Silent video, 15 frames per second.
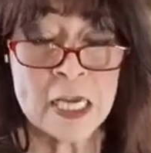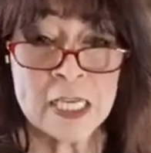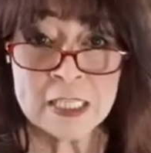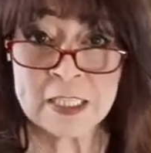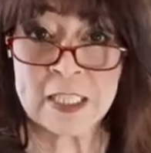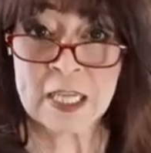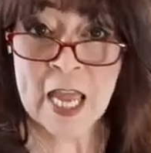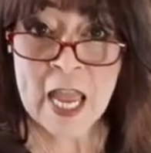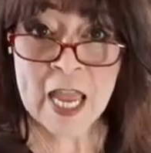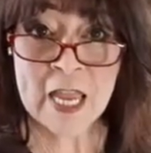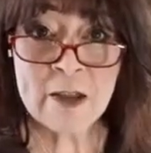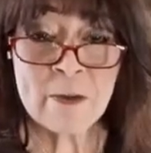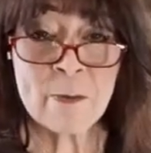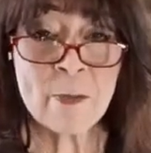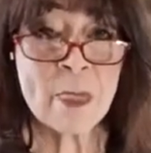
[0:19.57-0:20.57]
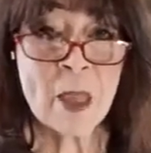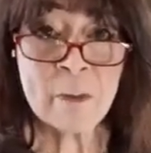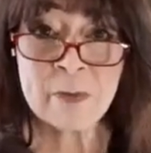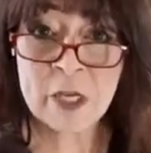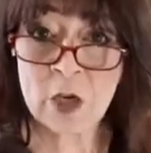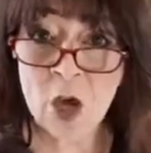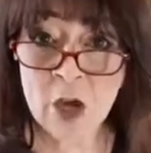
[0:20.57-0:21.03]
Today,
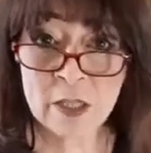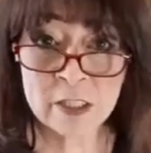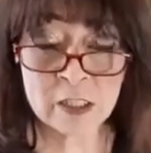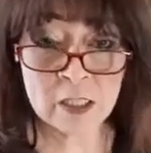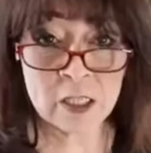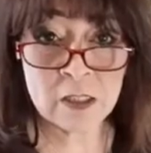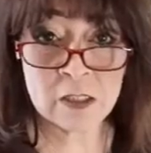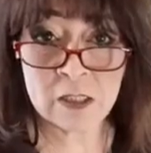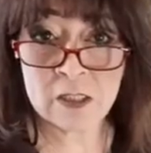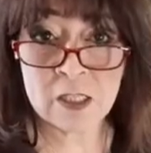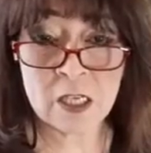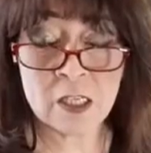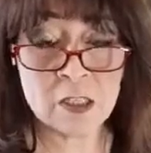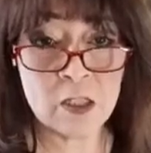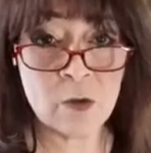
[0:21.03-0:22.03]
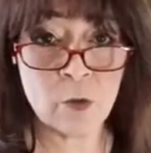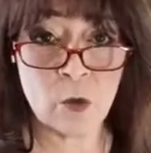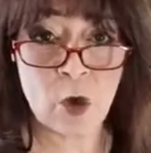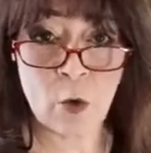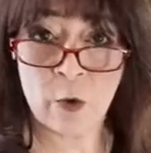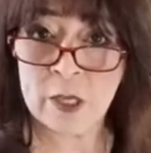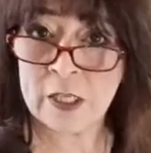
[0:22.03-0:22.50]
because 'tis the season, we're
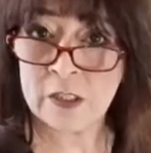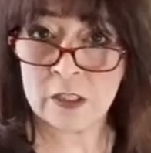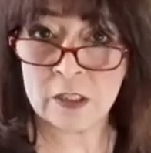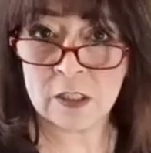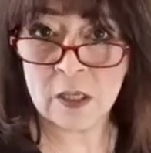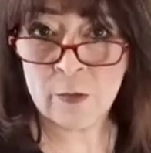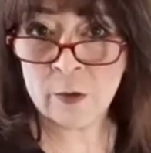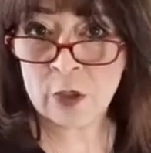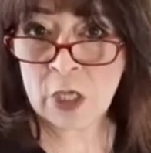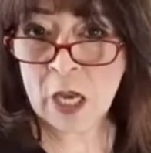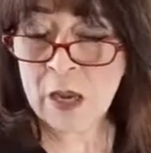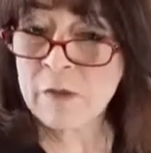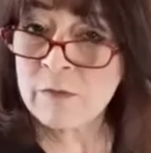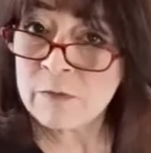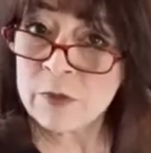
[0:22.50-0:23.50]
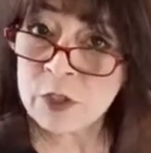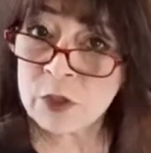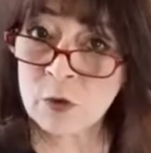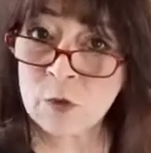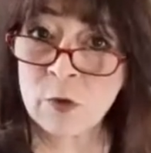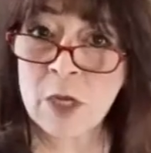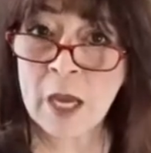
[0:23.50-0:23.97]
going into summertime
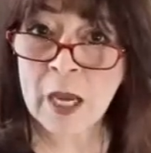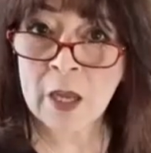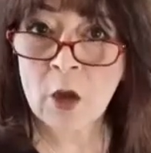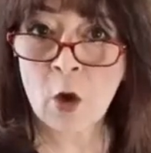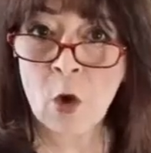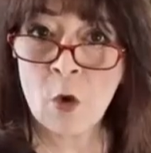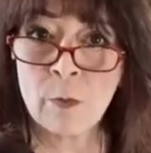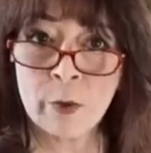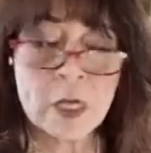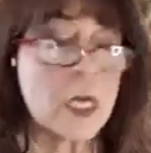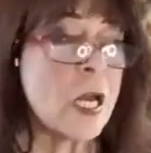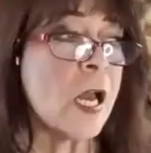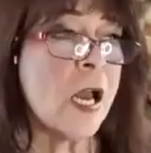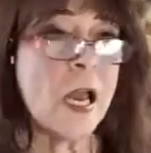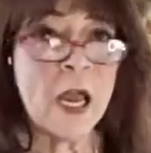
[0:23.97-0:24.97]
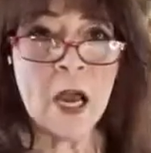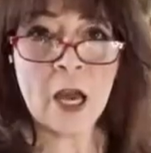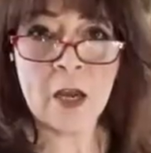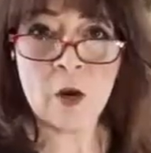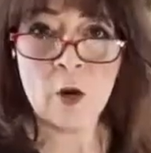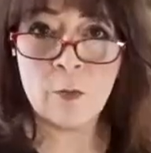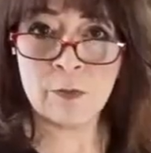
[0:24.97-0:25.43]
soon. I hope
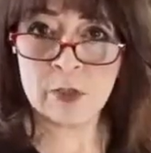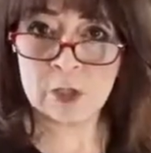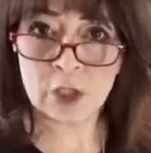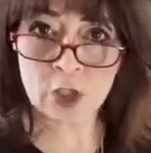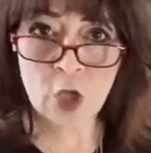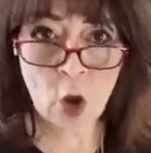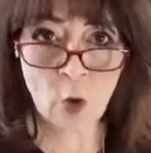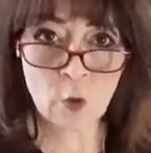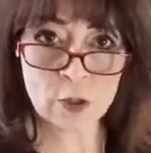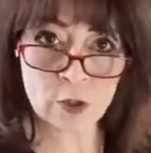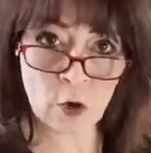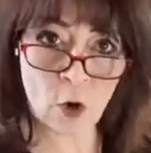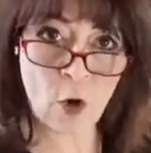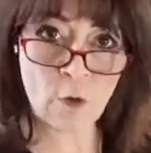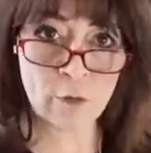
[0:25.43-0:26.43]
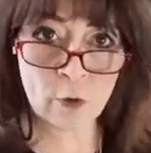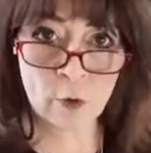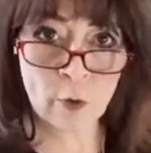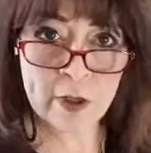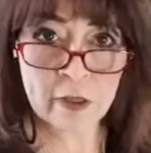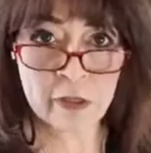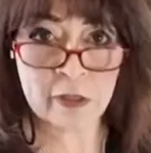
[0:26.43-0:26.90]
the snow is over
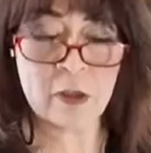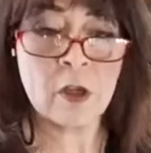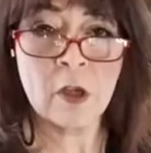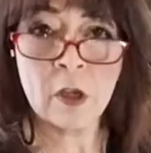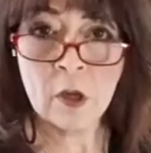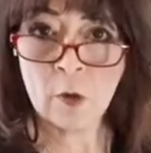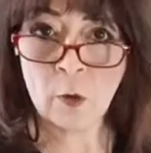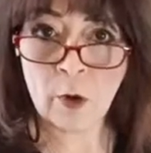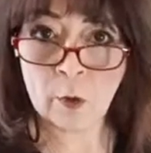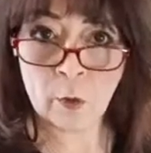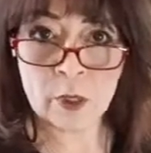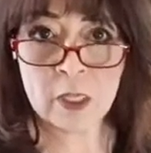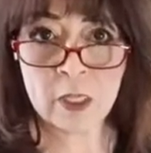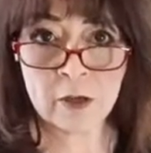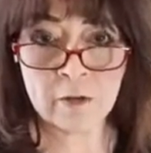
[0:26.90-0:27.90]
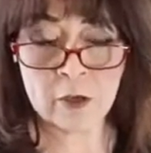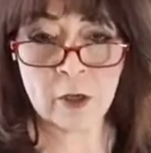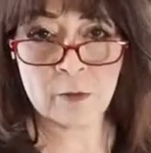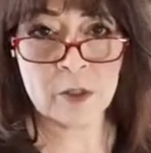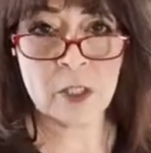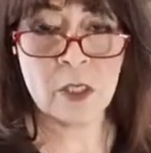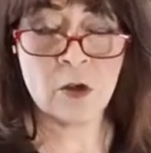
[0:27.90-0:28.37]
with where we live in
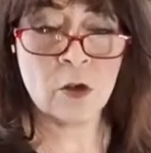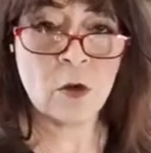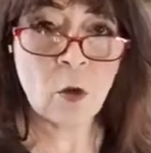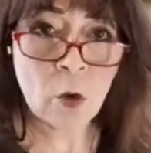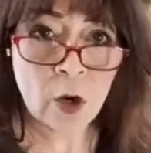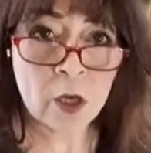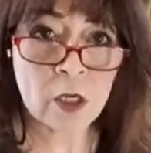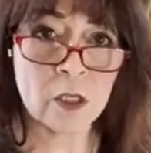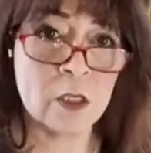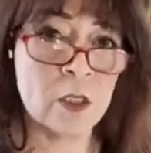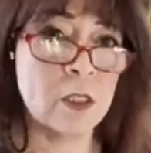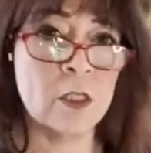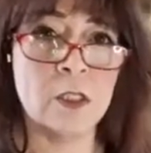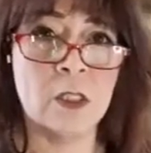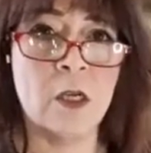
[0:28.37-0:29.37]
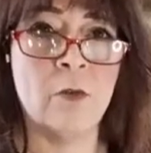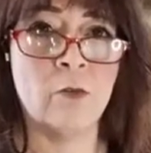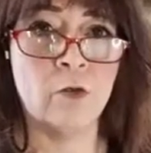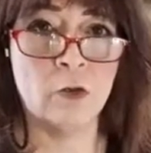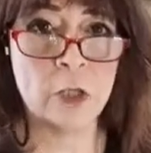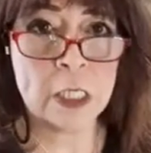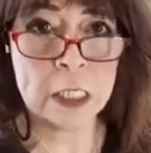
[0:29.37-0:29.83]
upstate New York because I'm
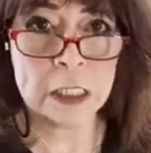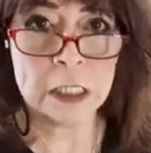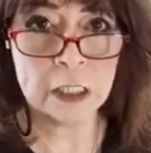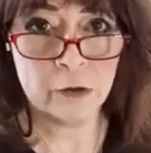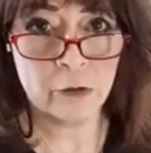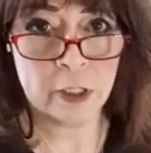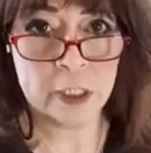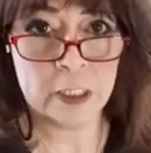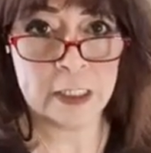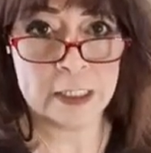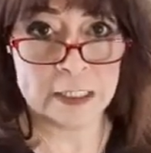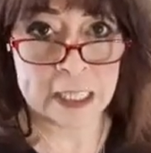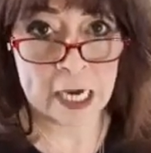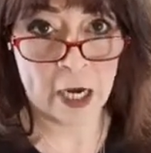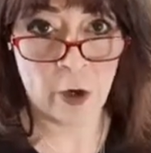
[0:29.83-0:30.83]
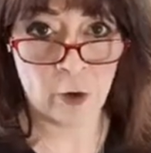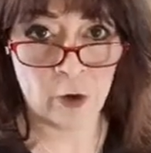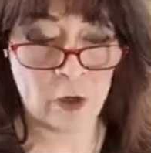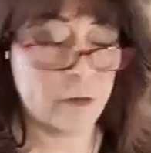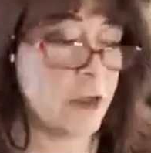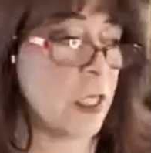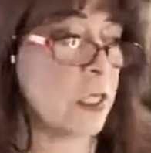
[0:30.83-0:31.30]
really tired
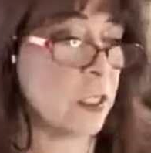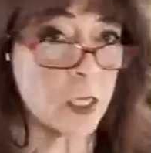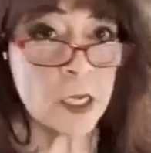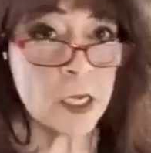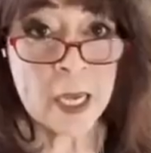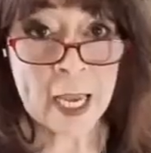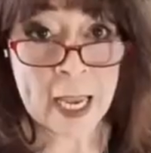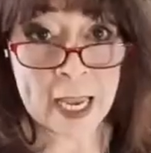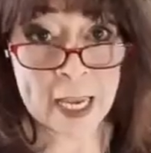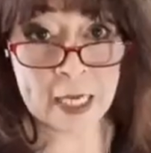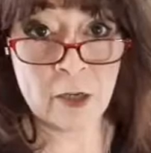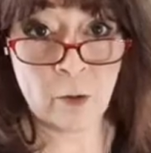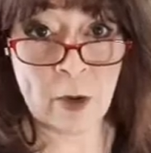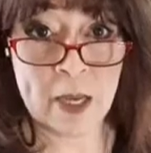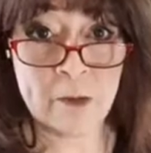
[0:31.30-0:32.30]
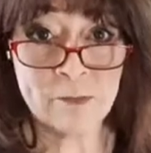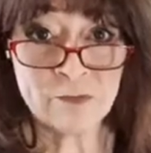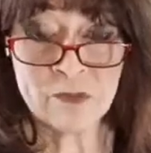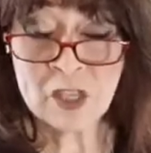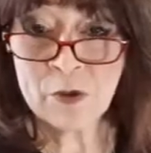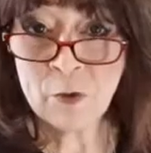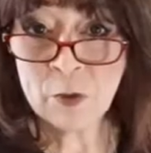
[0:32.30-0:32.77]
of it. Anyway,
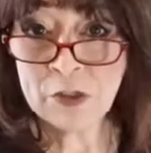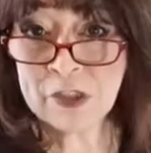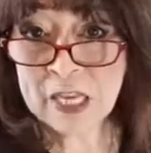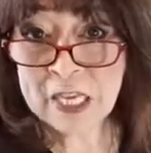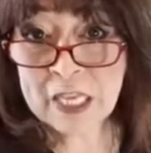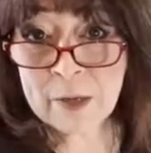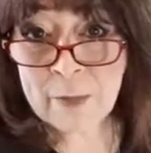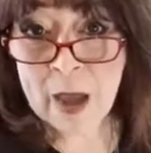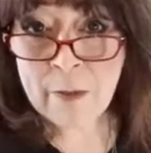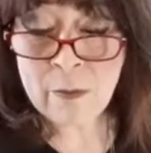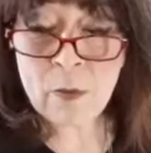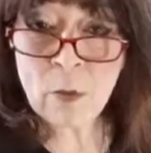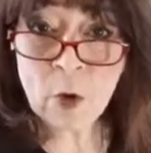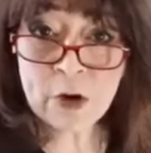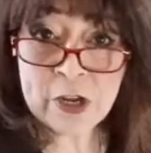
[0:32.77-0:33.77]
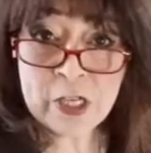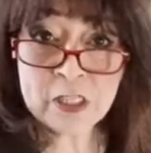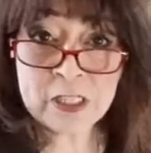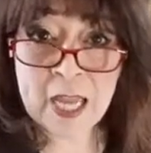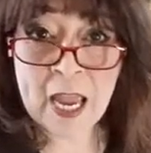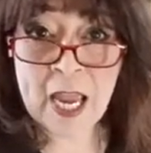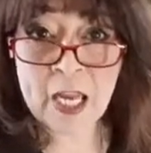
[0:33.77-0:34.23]
we're thinking about Memorial
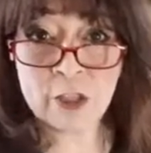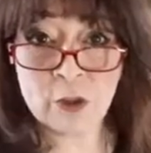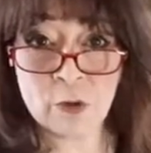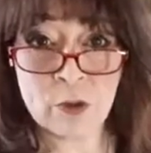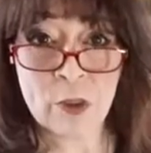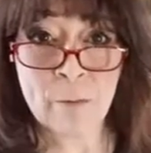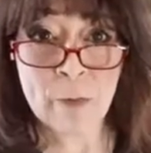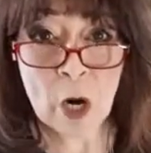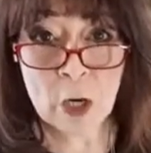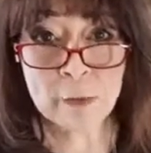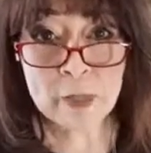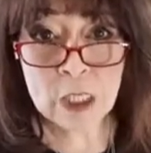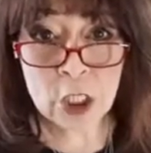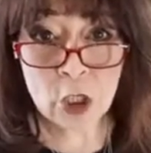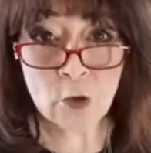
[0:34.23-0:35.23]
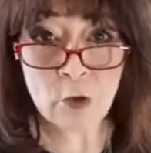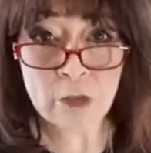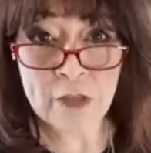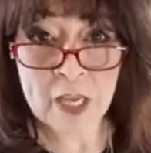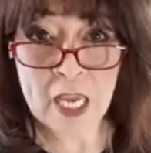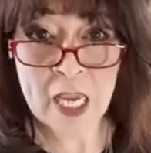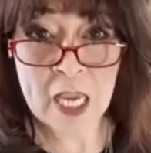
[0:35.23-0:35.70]
Day, doing the barbecue
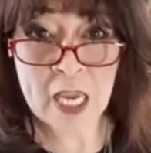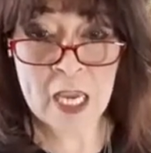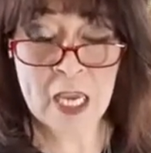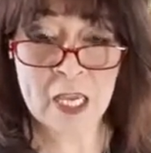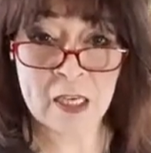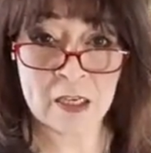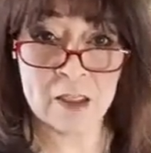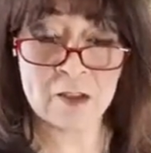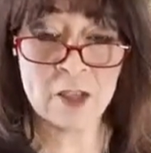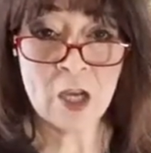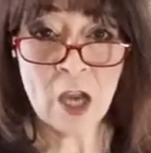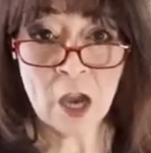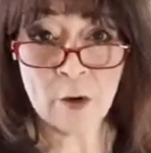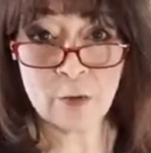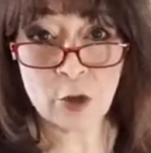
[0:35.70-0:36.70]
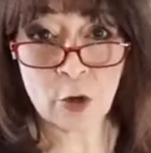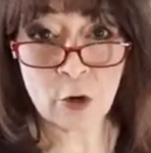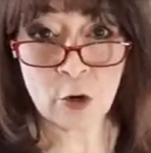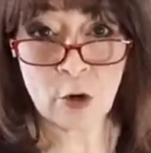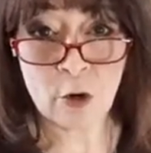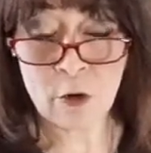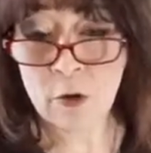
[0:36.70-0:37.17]
thing, and I'm
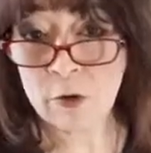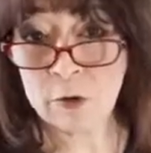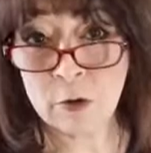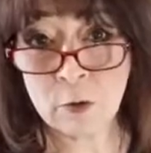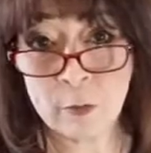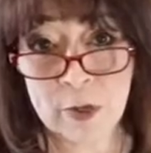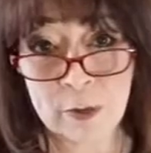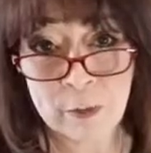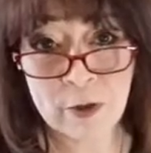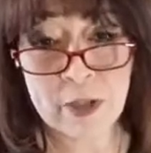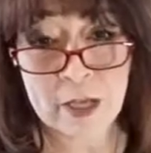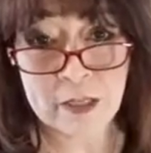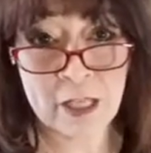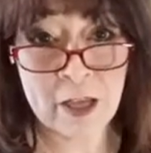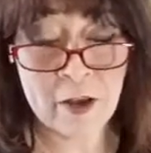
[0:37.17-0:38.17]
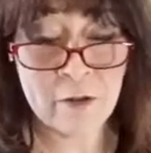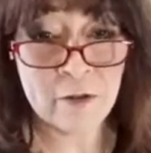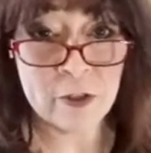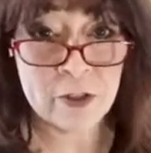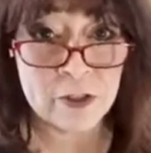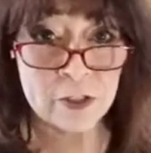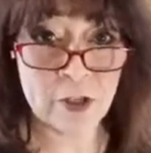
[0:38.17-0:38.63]
sure you people that live
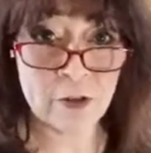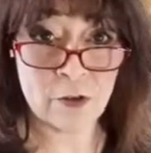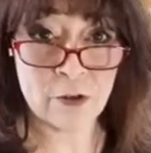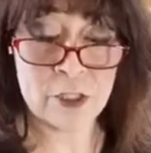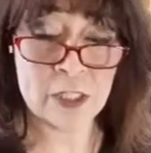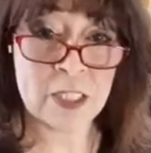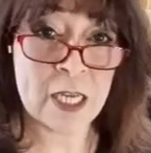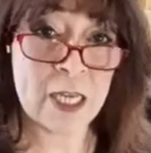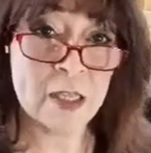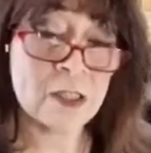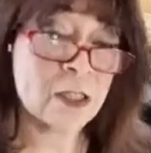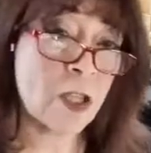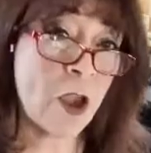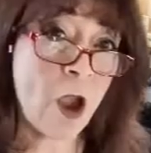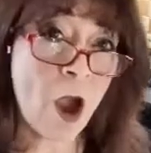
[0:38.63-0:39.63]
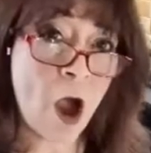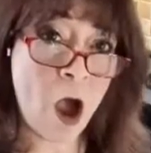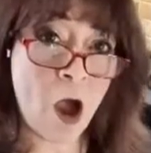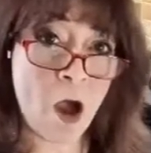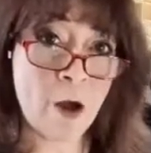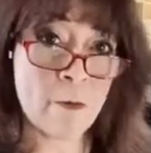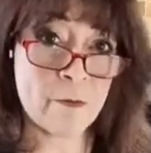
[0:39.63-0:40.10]
in the southern states
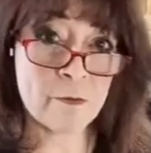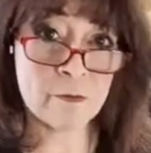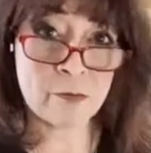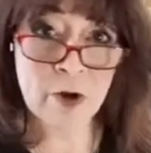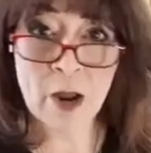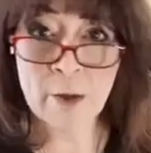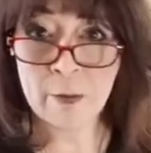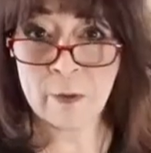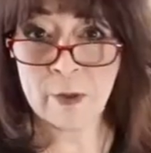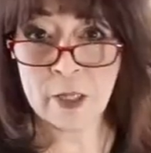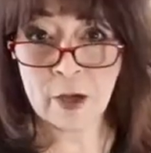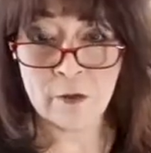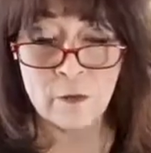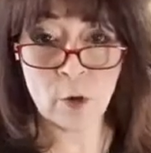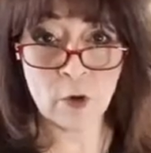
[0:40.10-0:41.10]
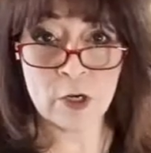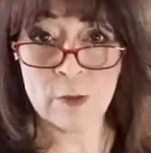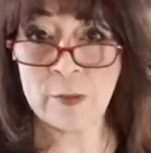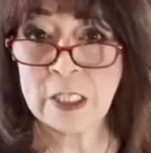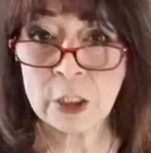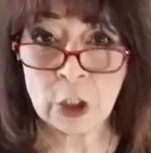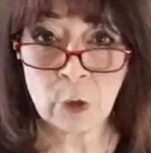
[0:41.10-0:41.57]
probably have already
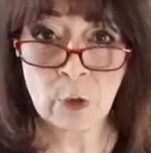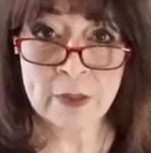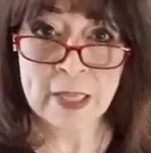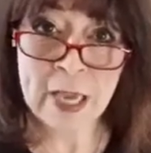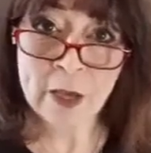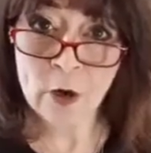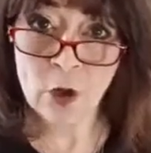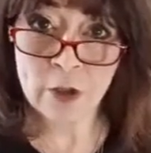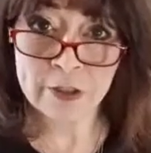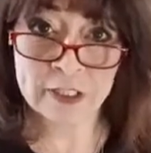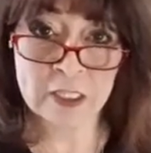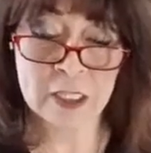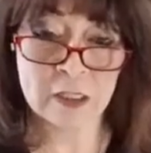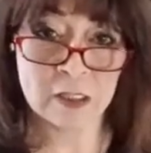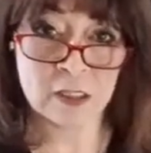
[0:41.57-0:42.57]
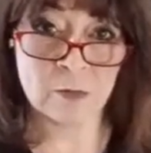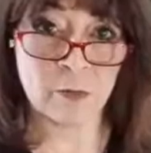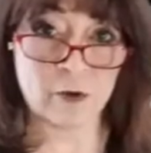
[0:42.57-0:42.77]
been doing that all season.